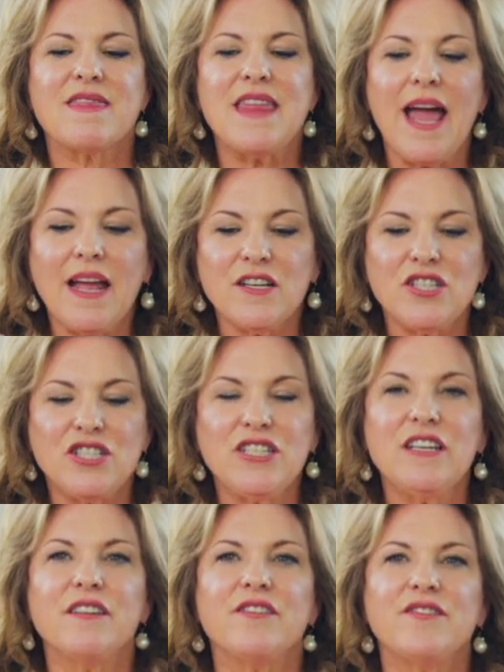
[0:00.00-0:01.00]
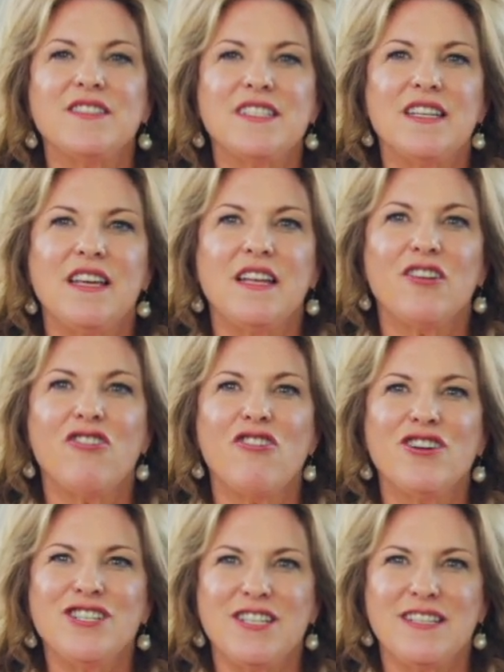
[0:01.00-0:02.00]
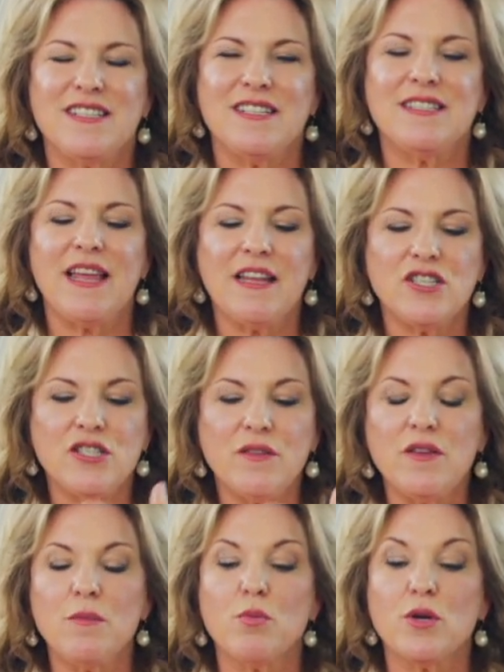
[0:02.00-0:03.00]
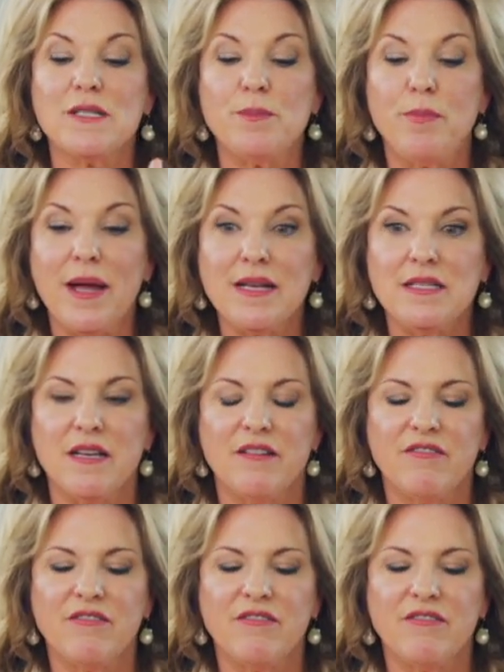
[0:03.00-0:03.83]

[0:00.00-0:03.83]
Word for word: That shift in consciousness, that shift in perspective,